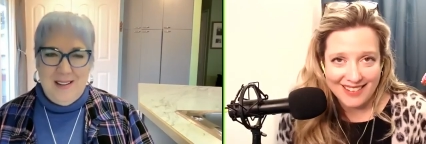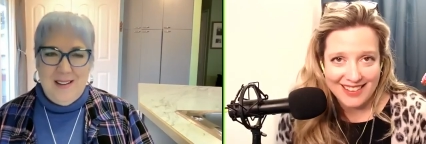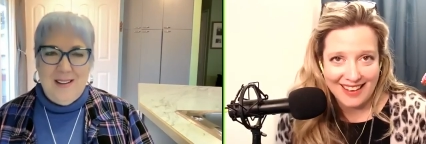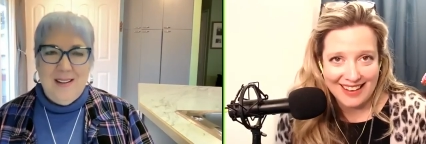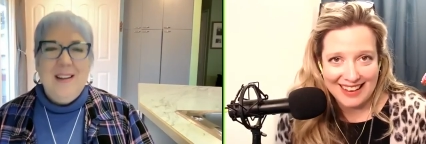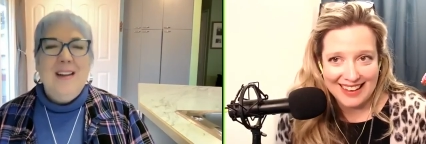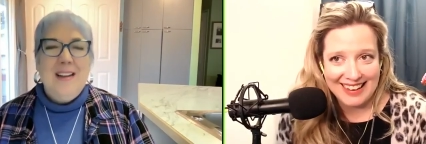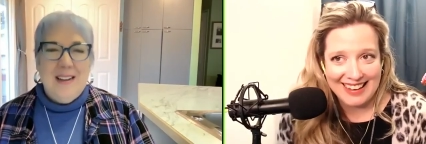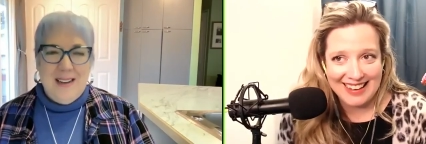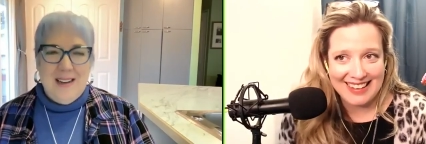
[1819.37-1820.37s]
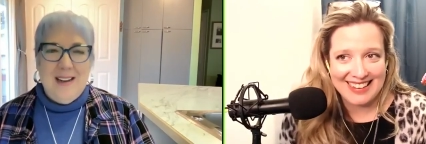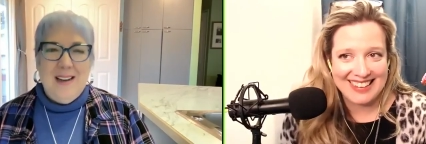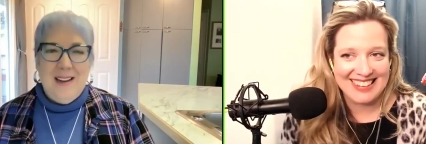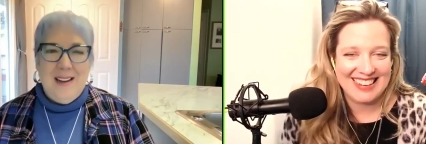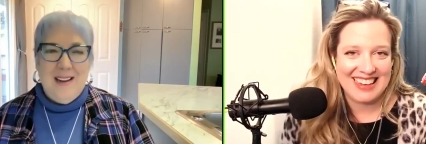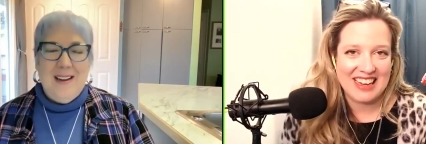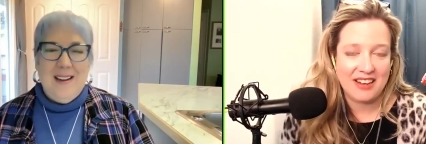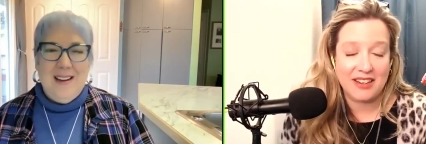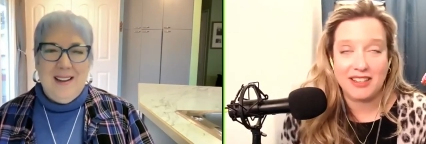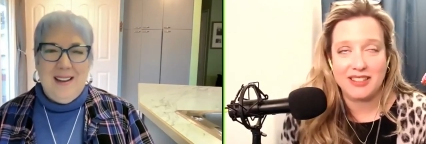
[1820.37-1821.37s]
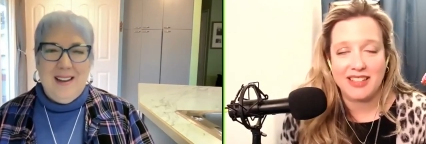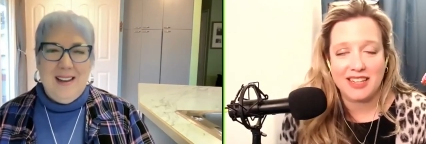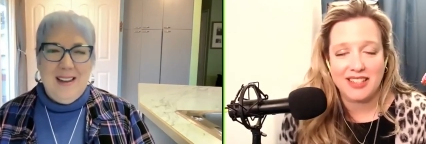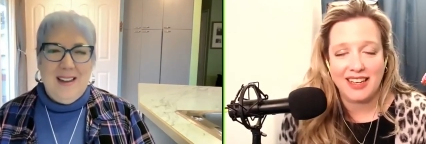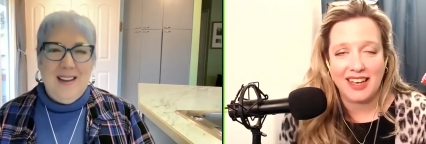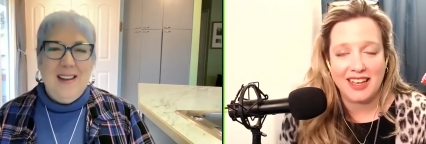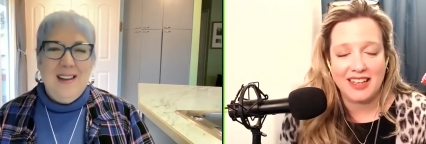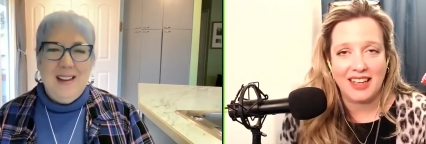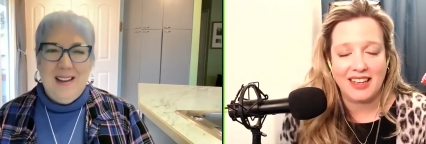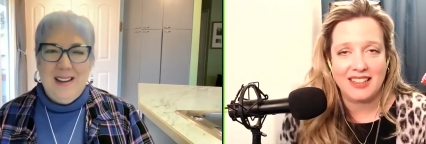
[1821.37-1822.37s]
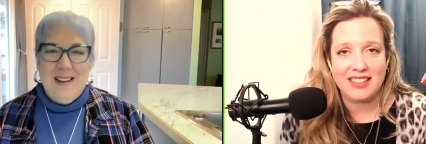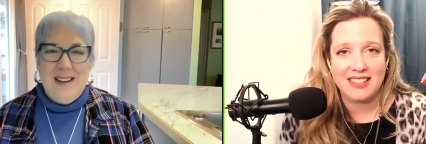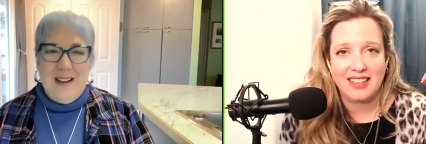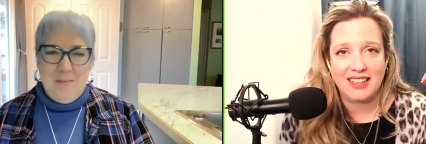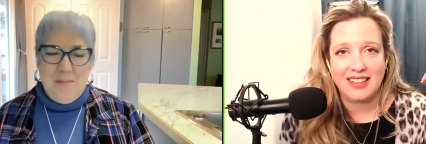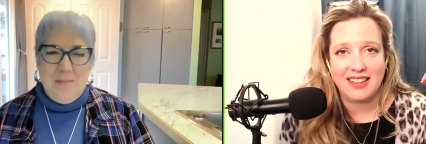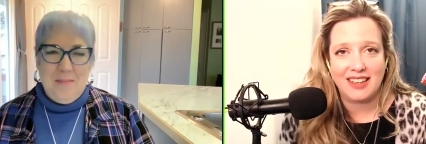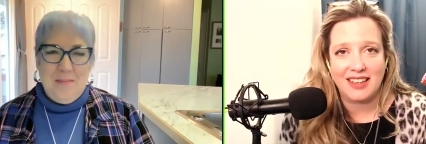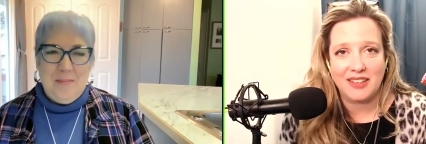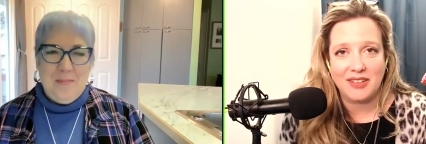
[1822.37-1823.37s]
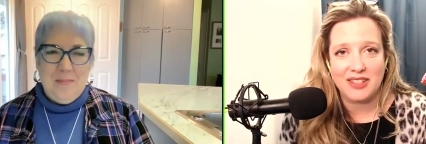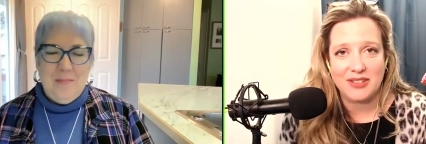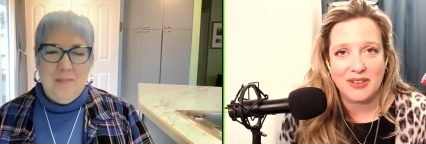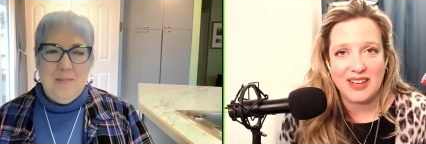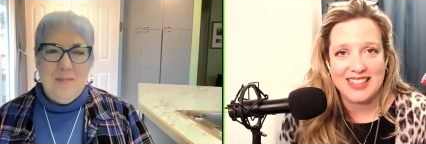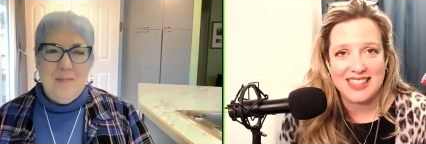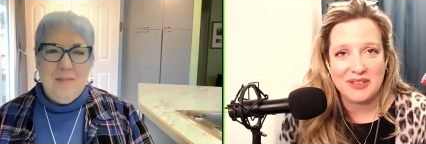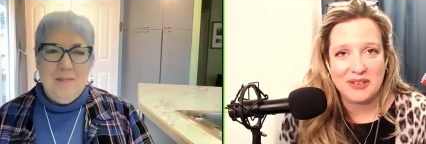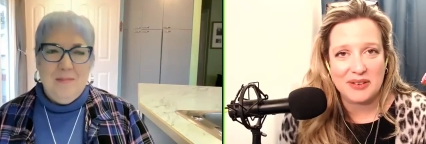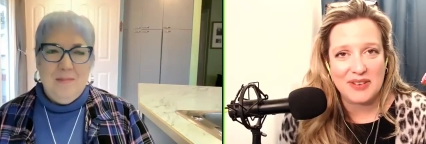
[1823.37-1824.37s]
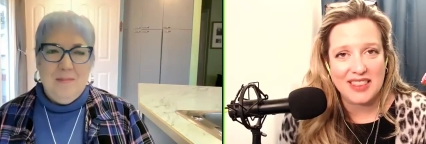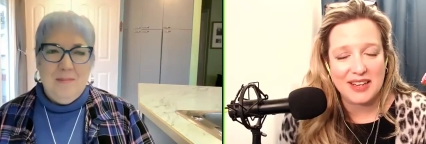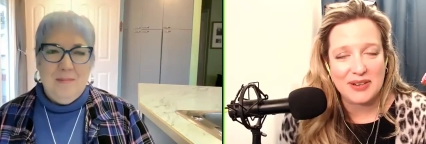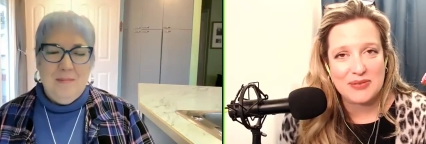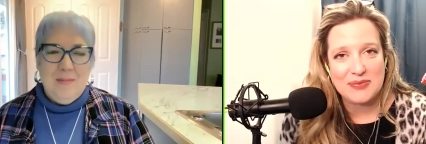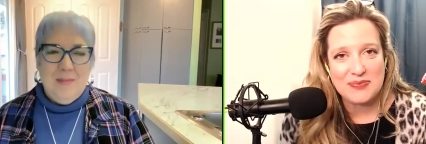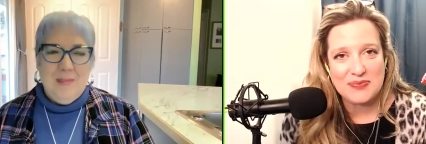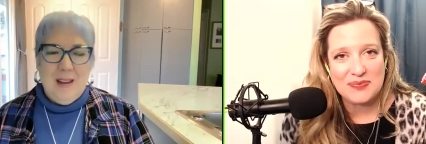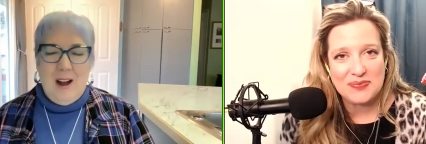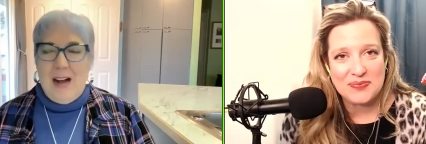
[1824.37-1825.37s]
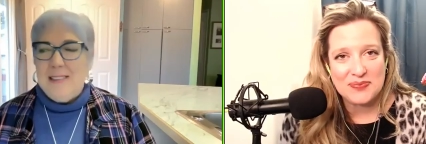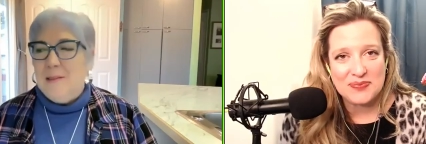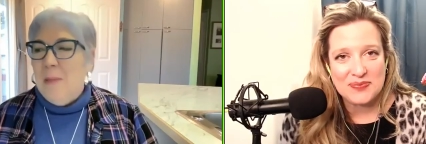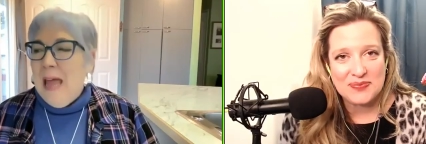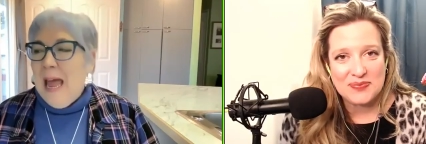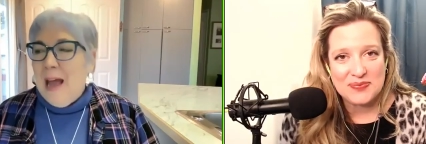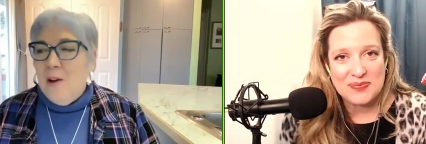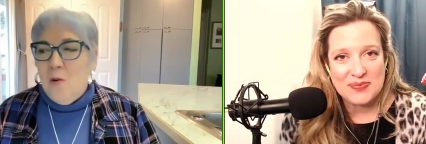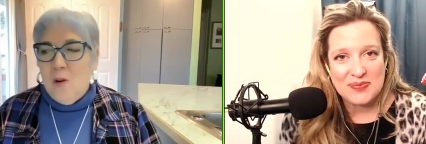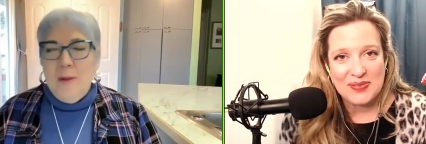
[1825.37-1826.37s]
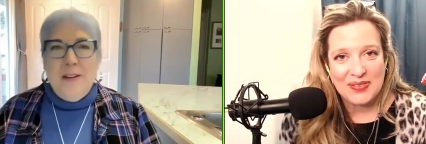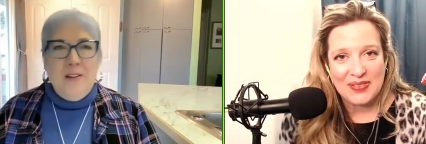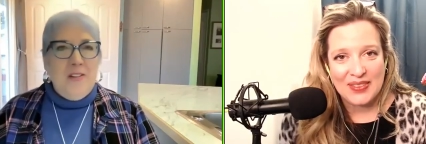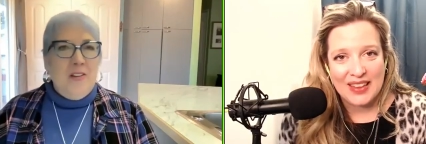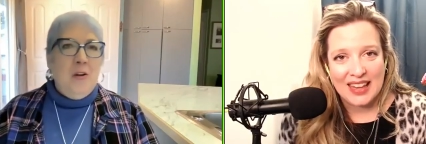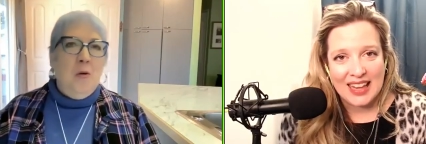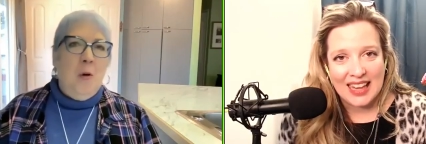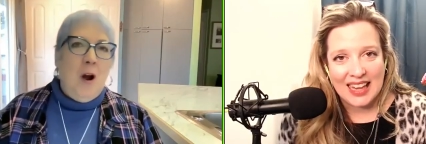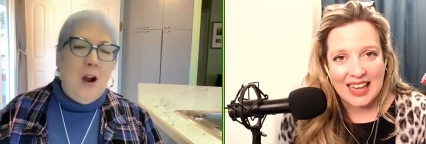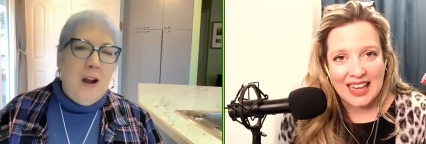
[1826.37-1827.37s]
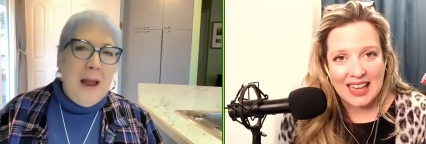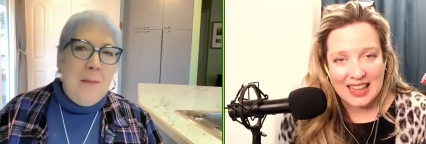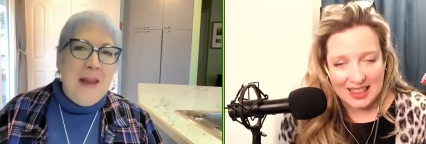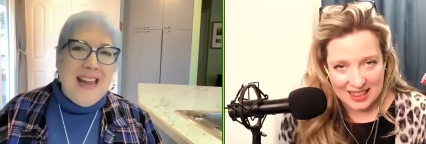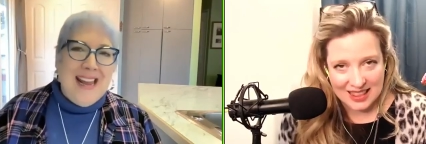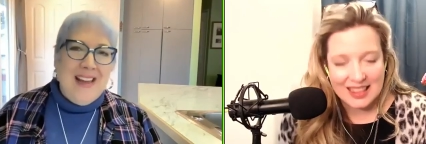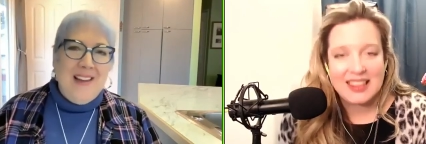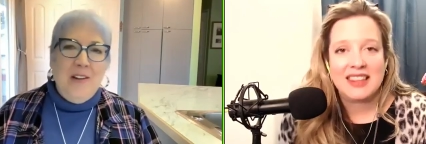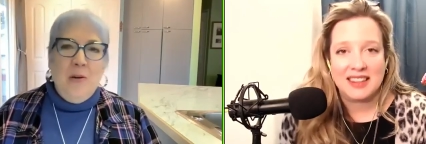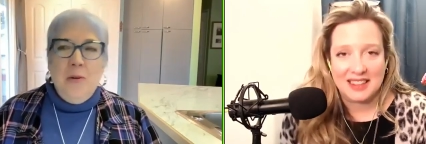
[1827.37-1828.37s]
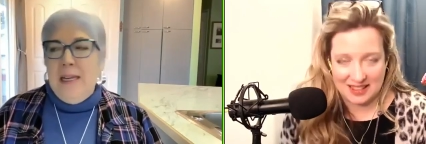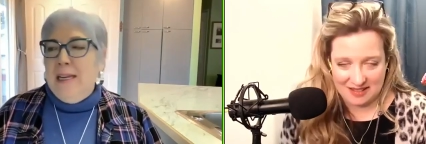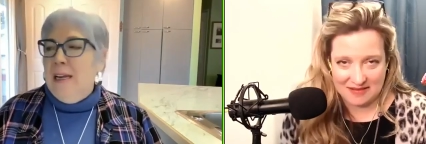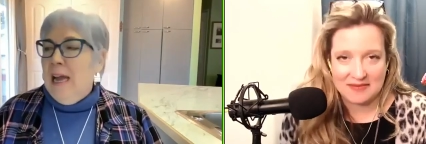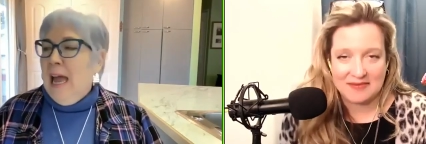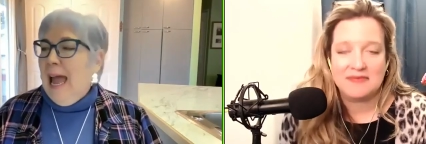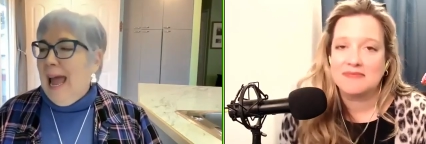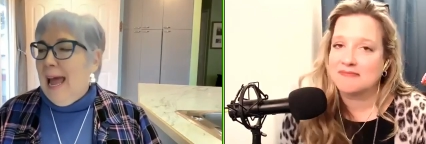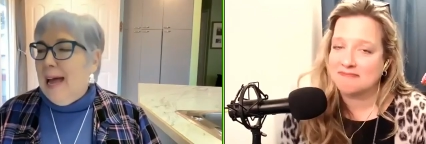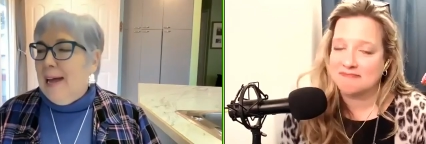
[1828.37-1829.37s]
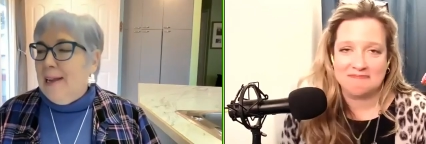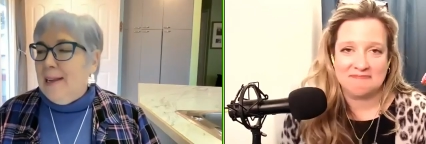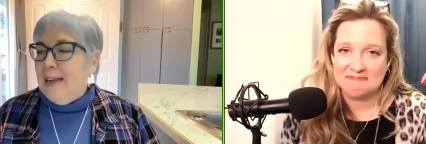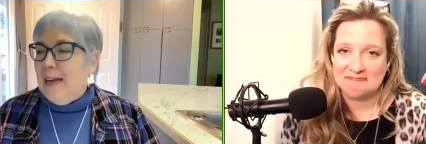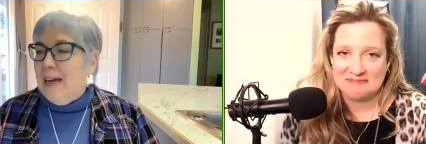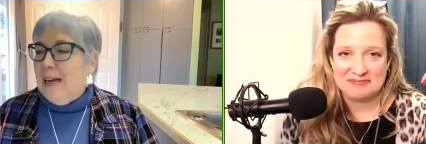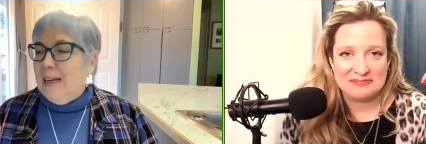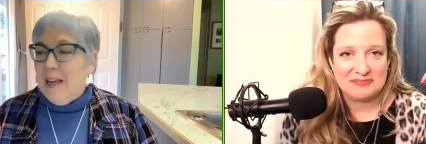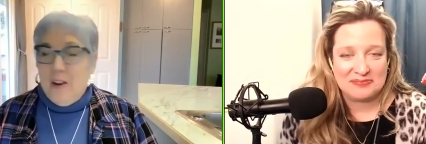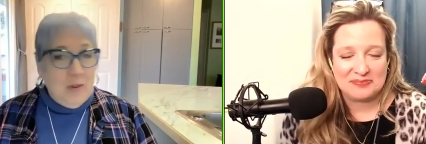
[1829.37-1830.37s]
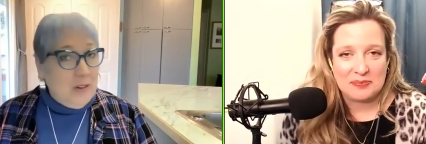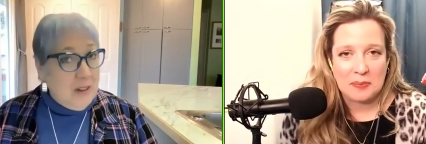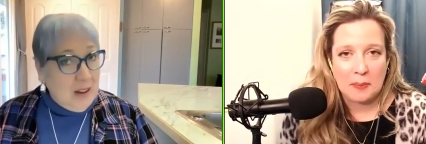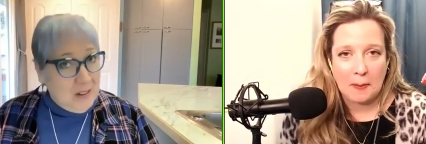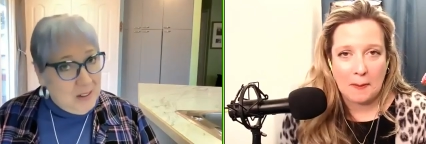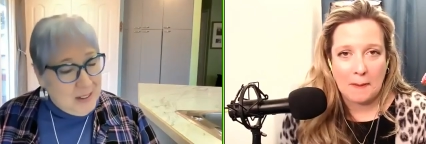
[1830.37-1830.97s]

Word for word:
Speaker 1: dot A I, uh, or slash A I. And uh, you can just go ahead and download it right there.
Speaker 2: Awesome. And Corman is C O R M A N, no E. And uh, Kendra is, as it